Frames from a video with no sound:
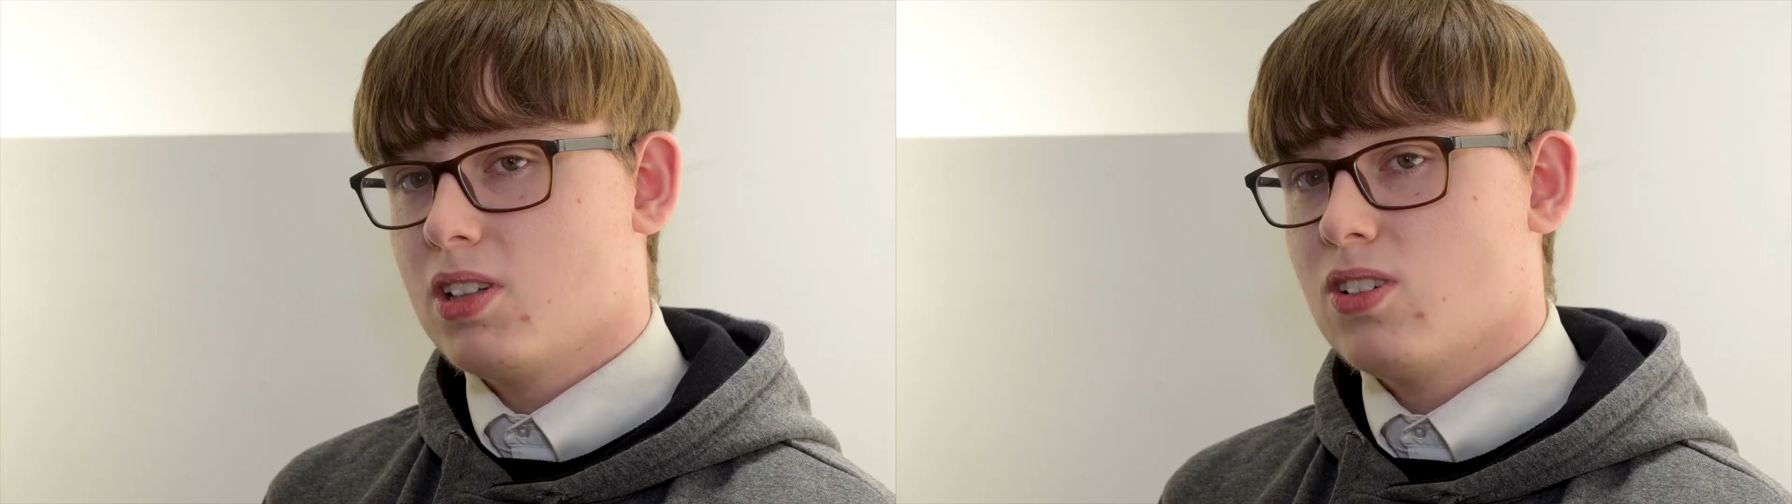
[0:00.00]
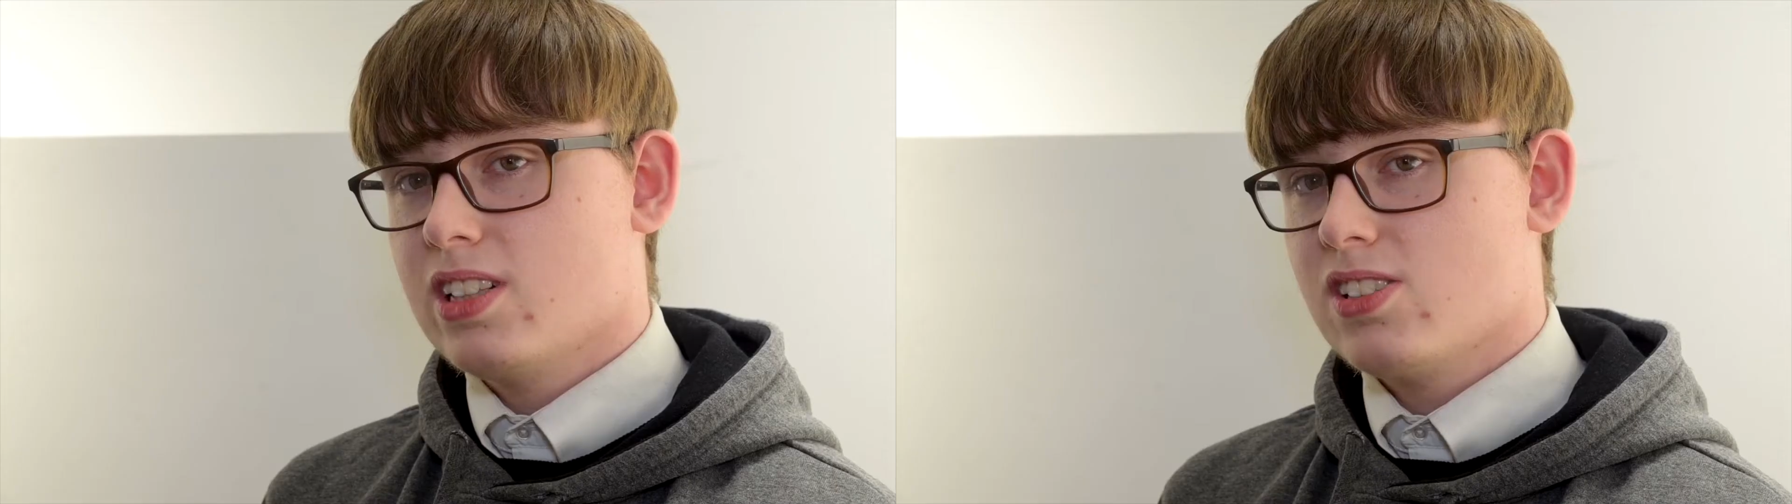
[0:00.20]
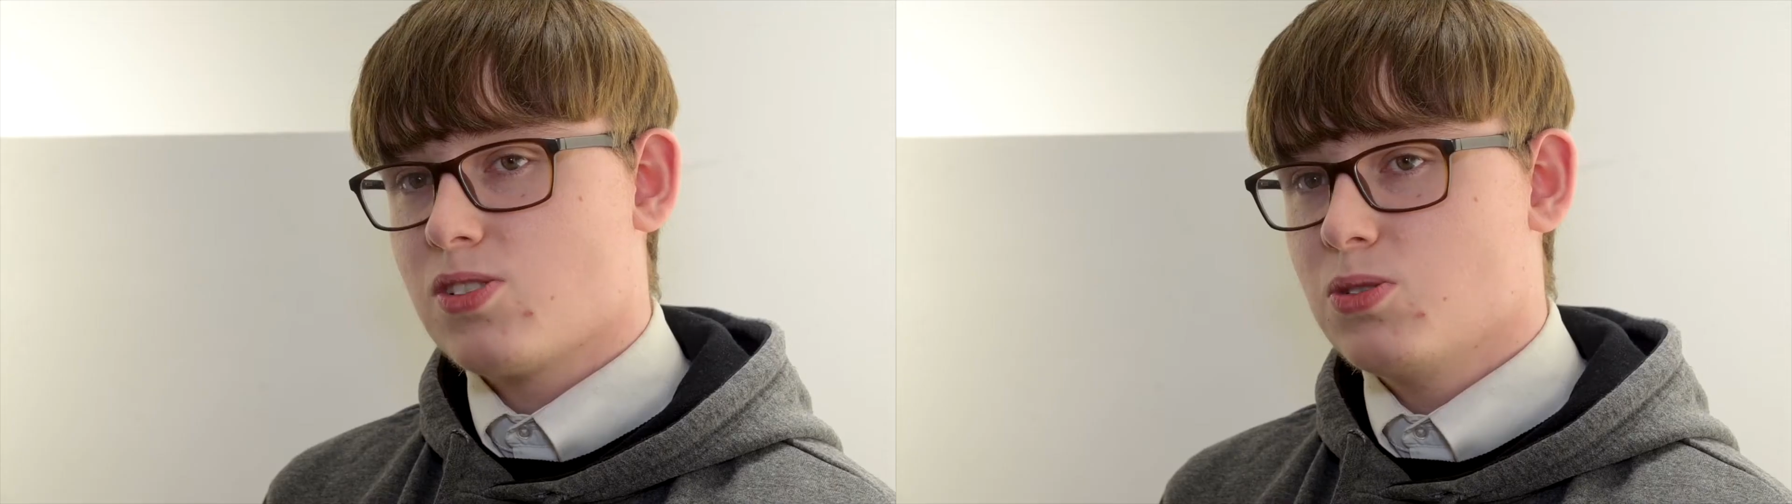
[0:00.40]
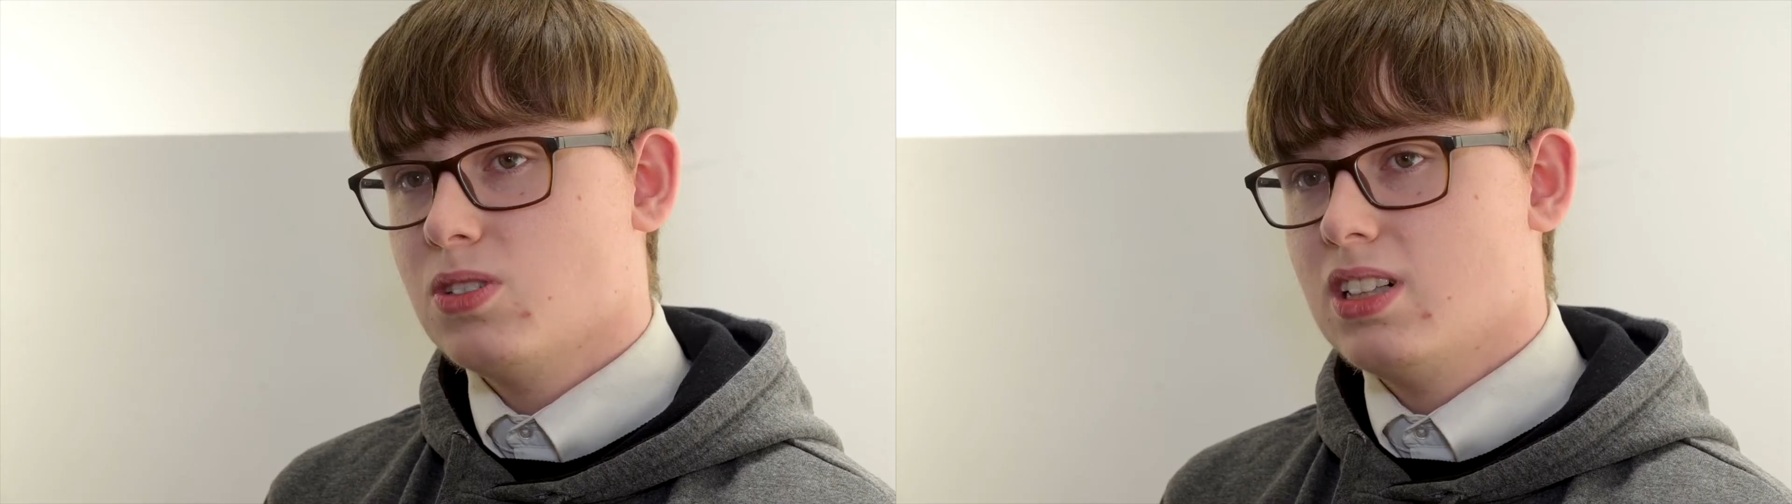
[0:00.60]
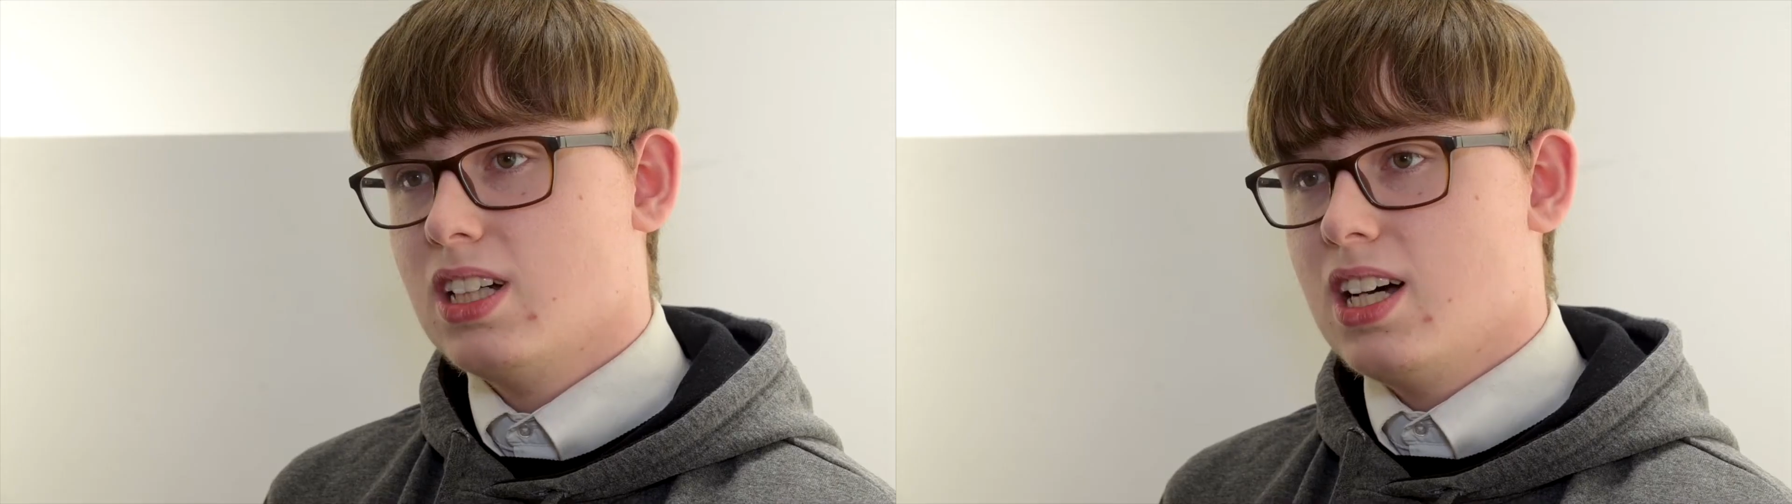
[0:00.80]
taught in
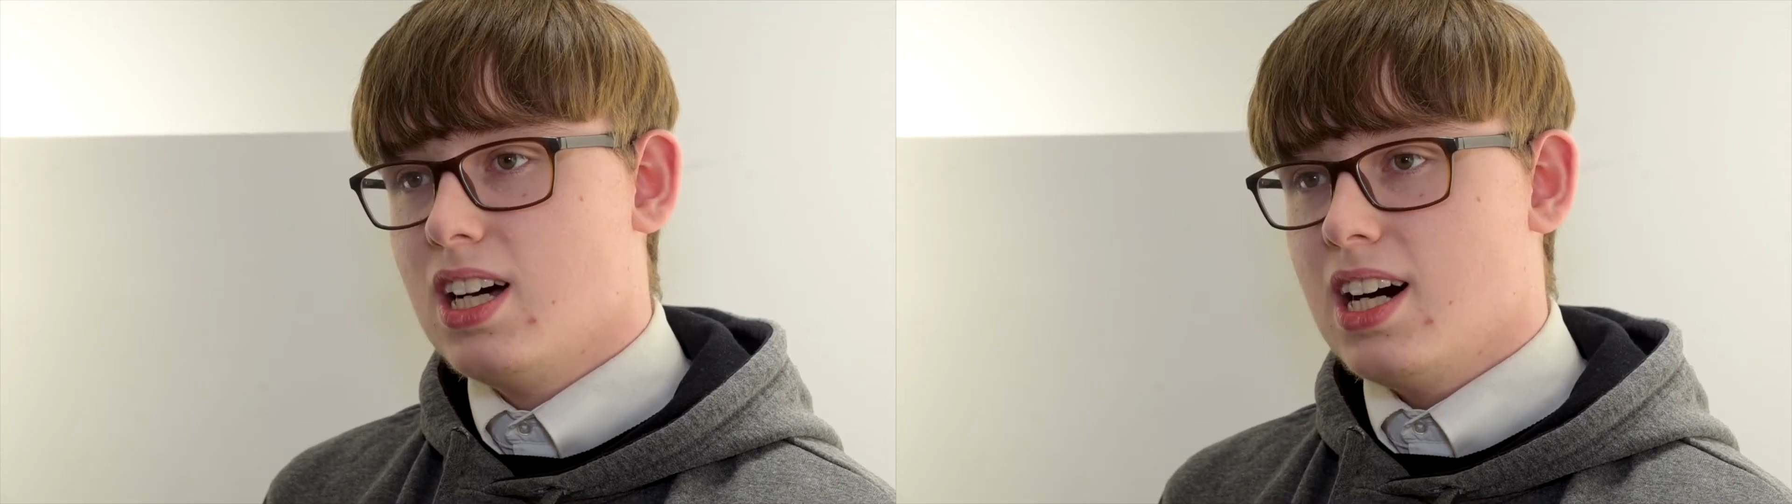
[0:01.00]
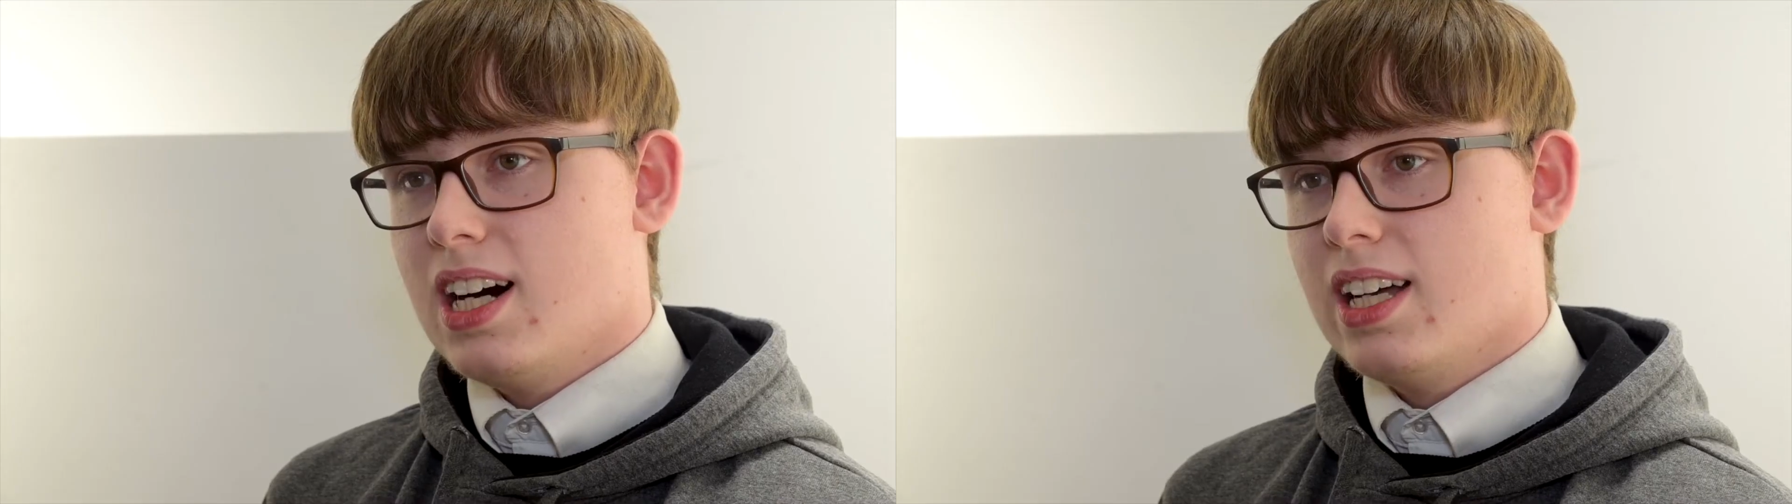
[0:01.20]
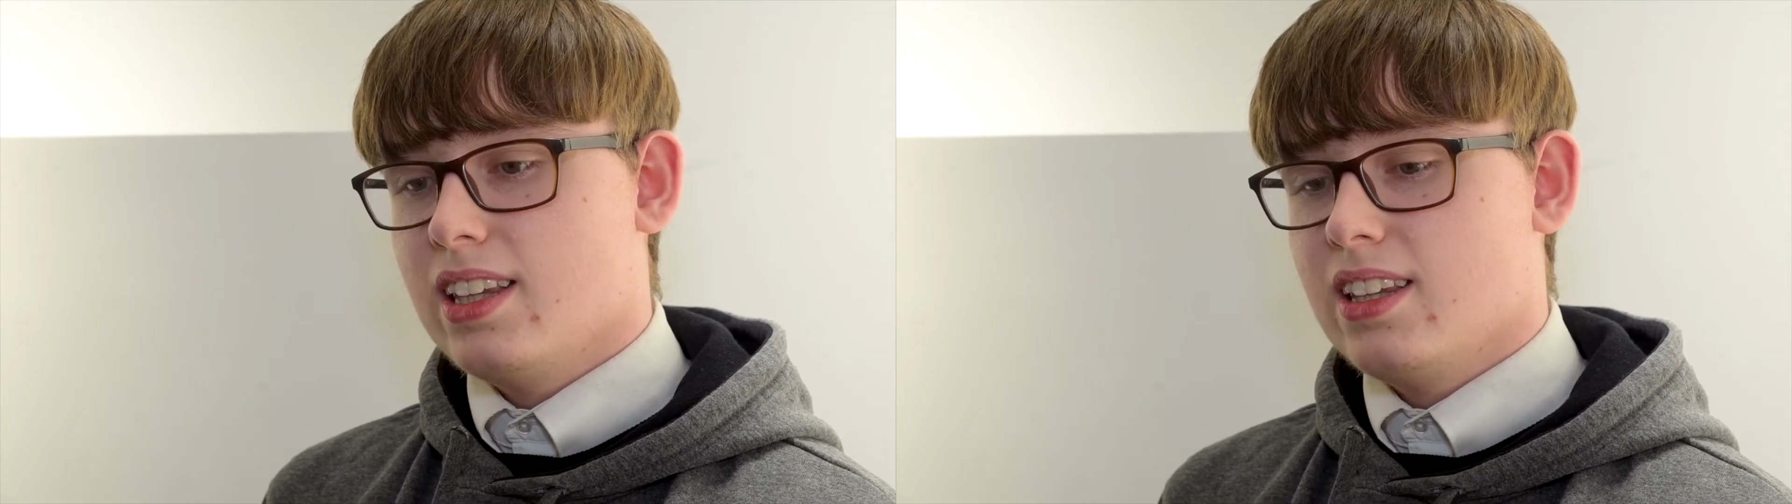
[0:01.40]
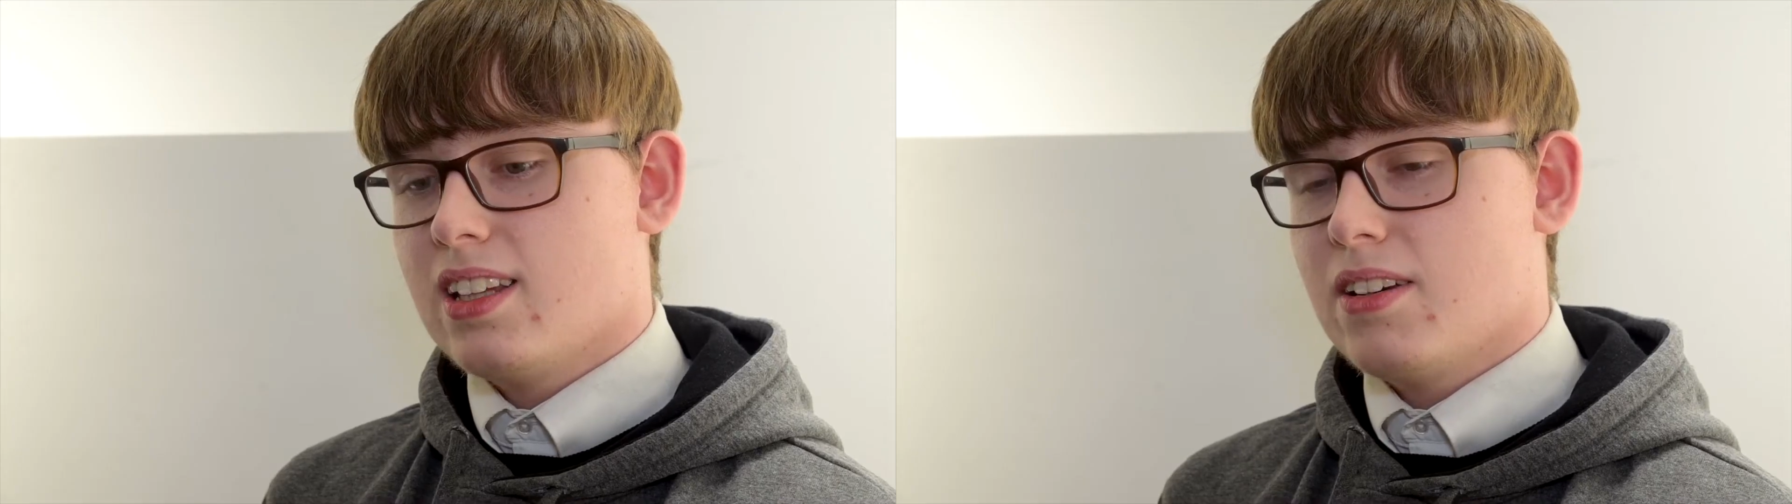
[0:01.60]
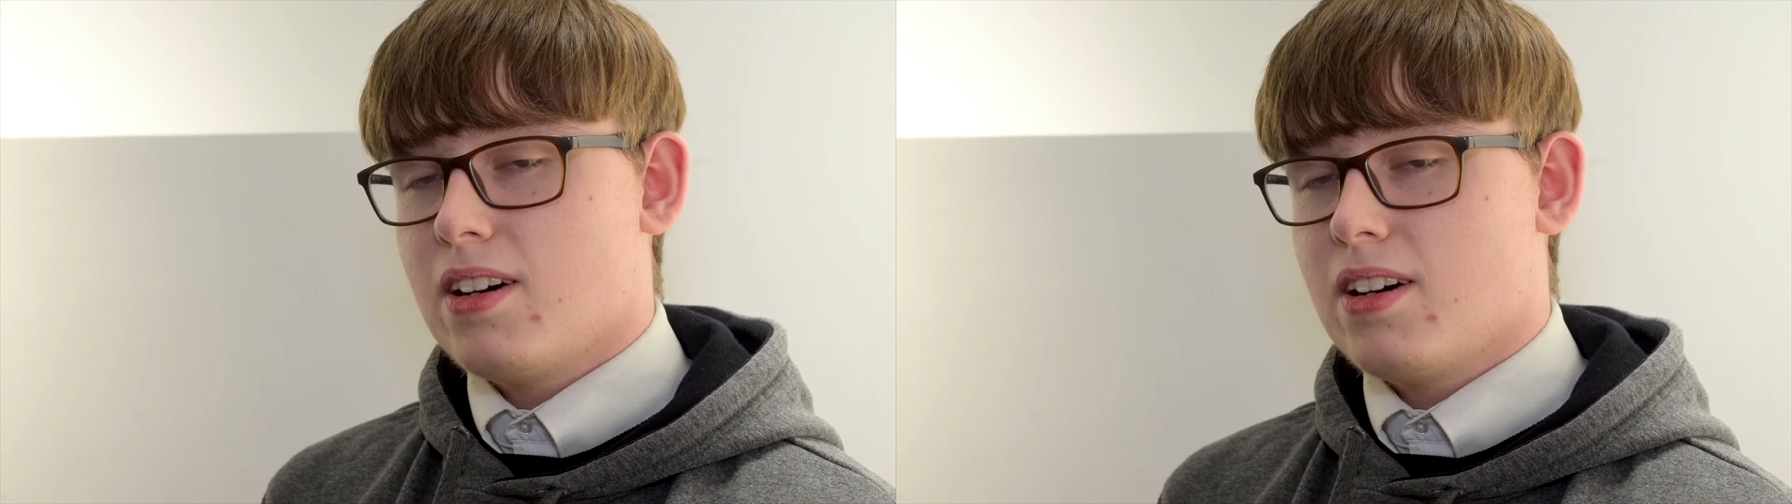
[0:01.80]
school, and